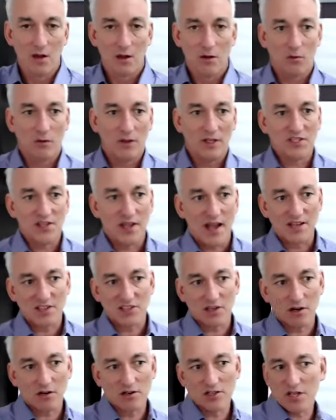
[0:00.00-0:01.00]
Well, let's ask
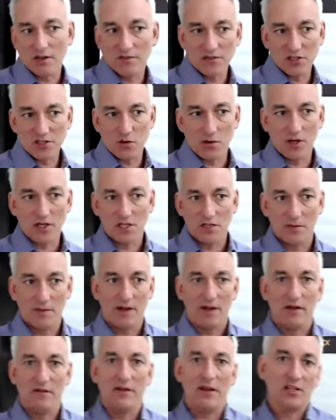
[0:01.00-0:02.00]
ourselves this question about
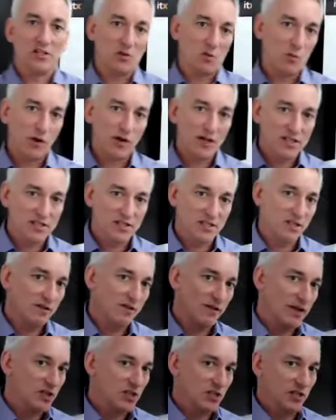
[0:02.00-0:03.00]
innovation. What is
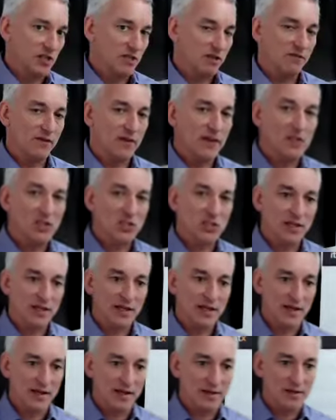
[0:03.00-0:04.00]
innovation? Innovation
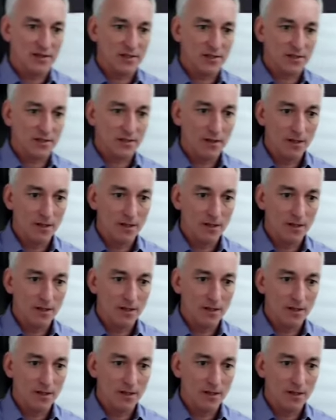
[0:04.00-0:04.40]
is